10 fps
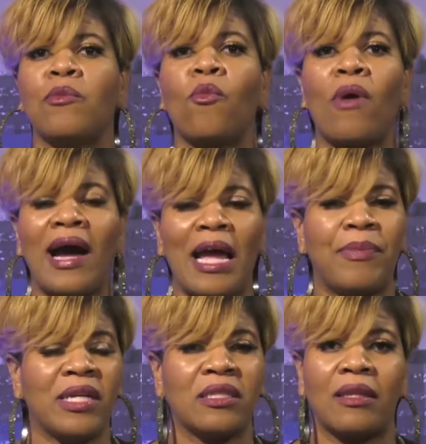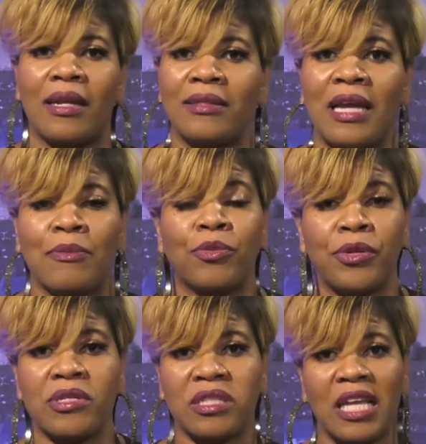Why? Because a lot of times when
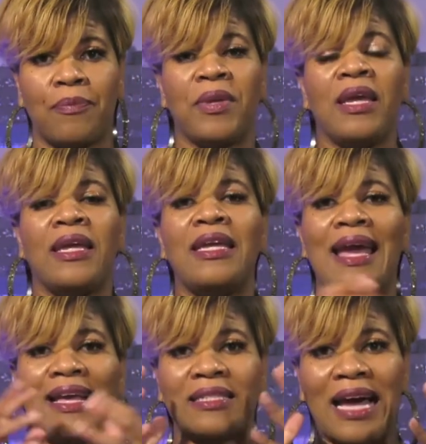you're asleep, He has